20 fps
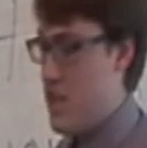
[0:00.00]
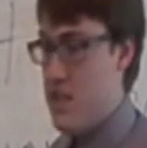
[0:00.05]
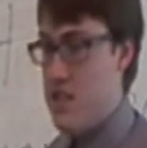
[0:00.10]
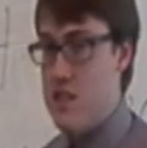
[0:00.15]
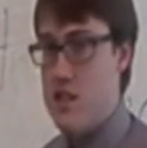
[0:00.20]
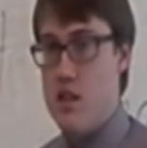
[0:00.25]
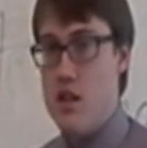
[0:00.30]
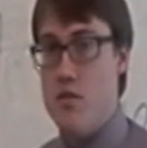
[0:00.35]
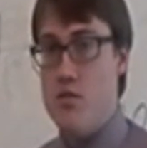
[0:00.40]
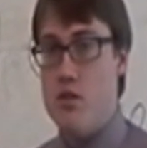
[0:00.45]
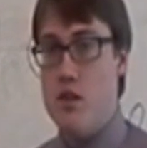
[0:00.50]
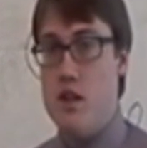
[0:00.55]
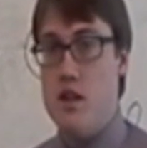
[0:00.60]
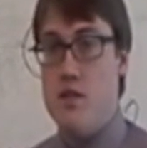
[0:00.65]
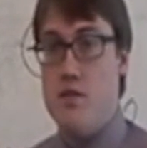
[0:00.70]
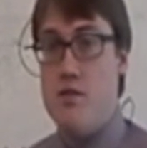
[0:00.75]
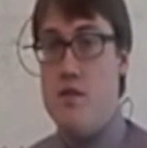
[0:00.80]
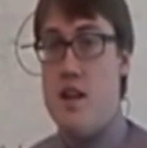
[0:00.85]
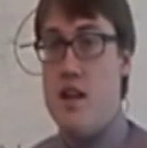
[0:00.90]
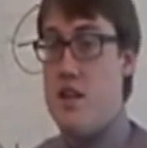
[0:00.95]
slavery. In
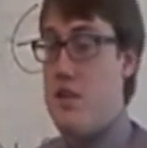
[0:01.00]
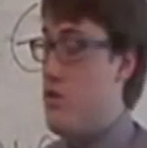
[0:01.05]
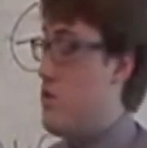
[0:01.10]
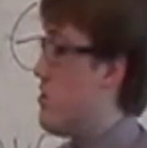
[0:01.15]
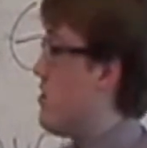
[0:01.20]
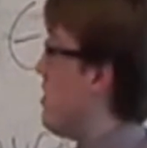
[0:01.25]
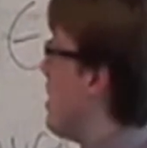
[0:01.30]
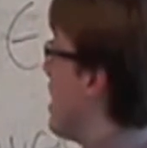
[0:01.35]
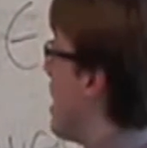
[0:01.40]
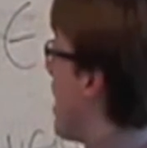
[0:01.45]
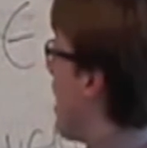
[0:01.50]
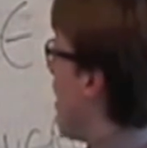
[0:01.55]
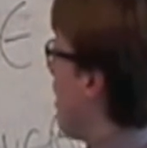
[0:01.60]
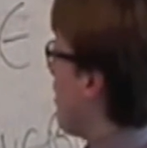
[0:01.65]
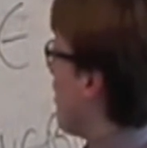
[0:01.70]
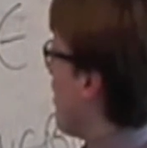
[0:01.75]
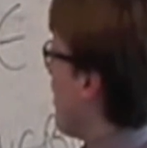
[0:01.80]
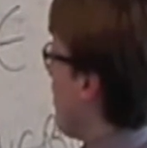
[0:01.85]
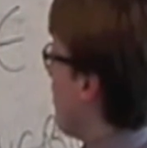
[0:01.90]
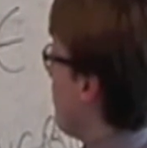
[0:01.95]
fact, there's a
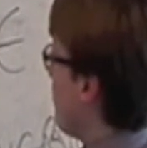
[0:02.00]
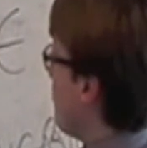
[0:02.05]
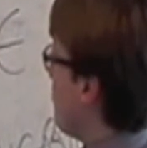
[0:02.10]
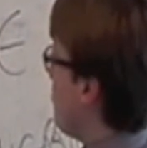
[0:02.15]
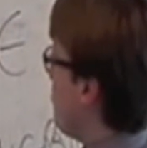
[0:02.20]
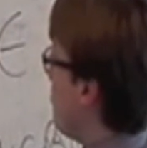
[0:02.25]
lot of